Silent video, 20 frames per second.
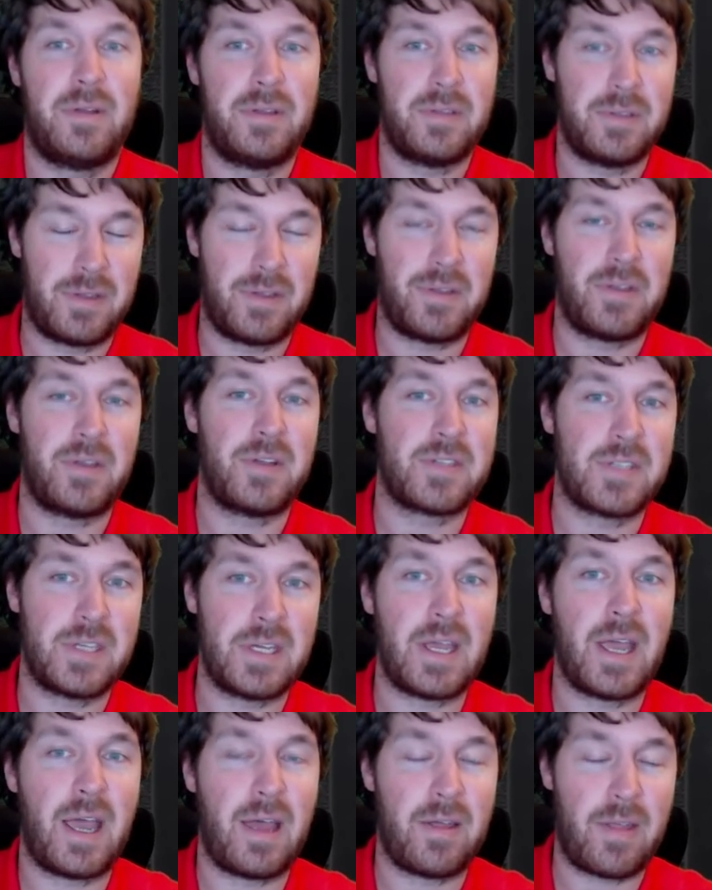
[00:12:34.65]
So you can
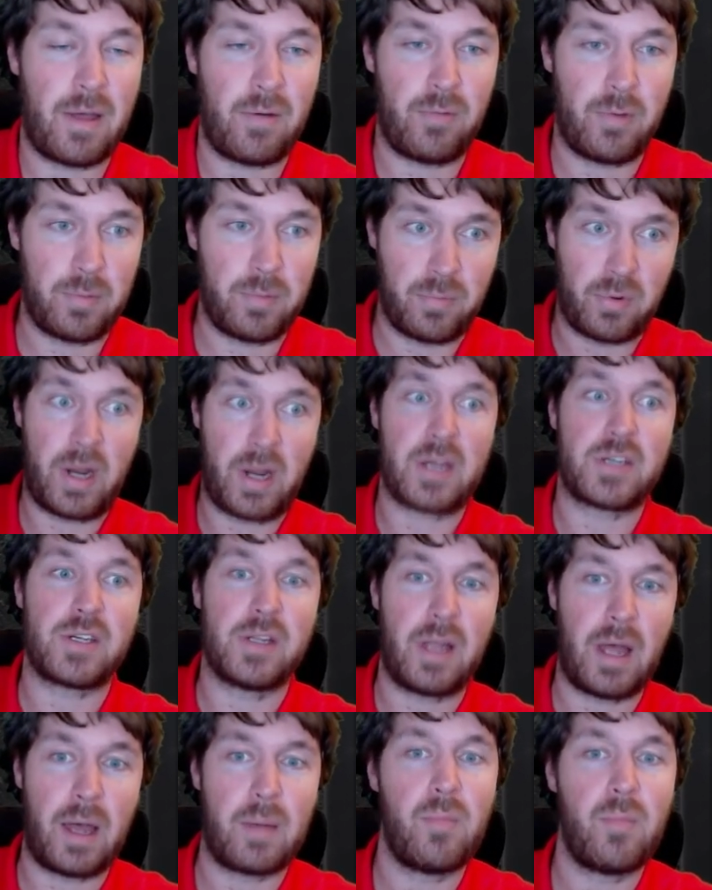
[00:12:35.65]
see how that would branch a
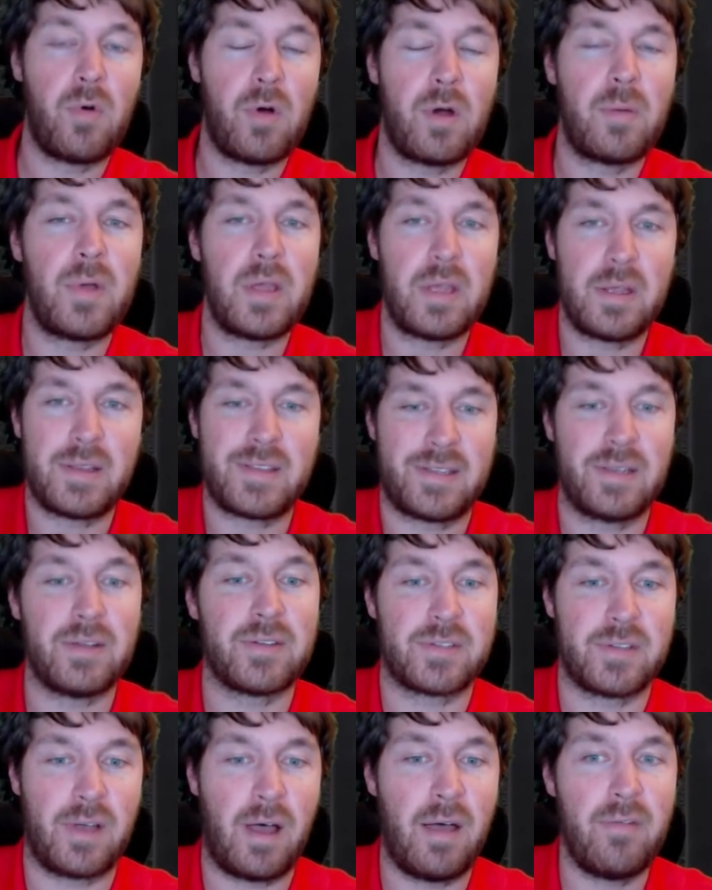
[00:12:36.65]
lot more, but it's still
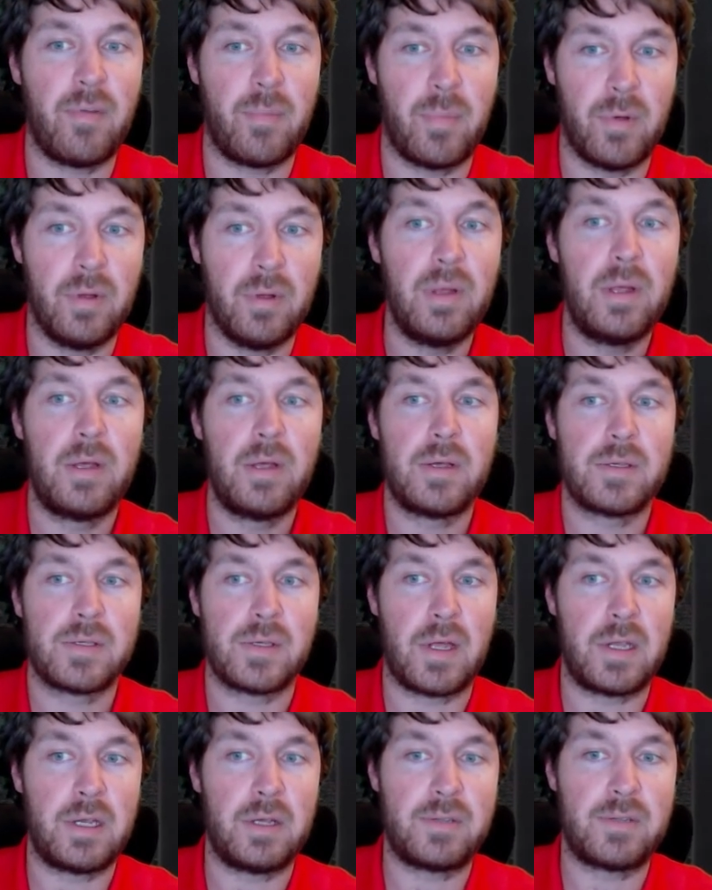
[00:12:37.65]
solvable. So
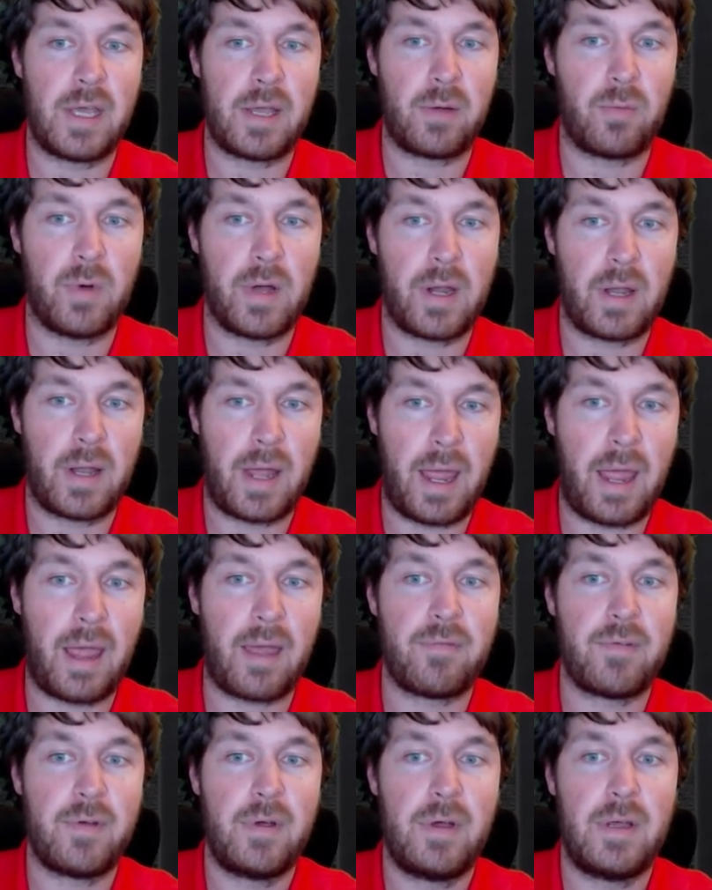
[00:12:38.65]
then you take
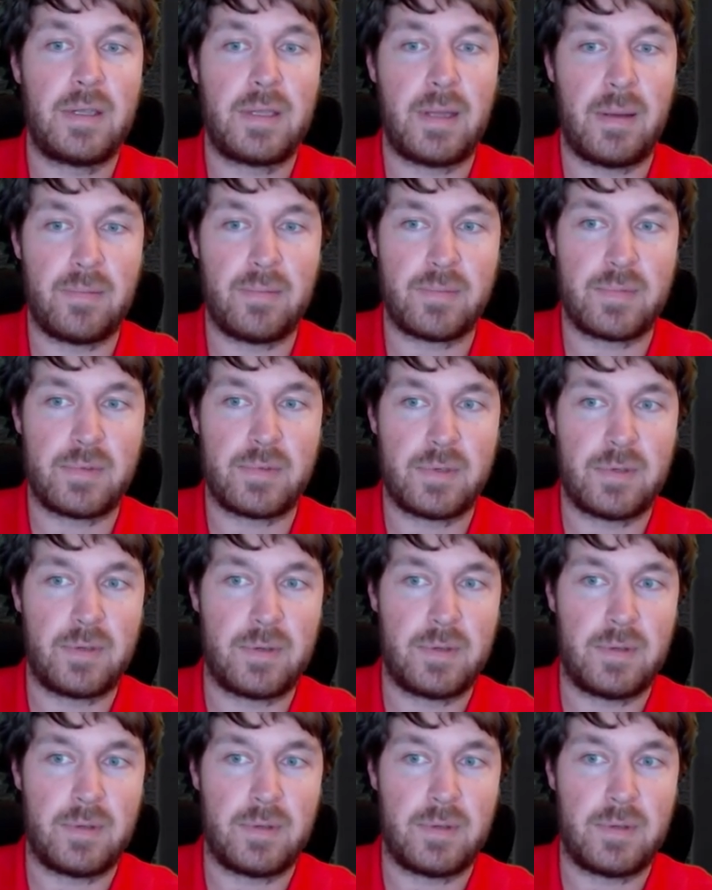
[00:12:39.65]
1/2 times,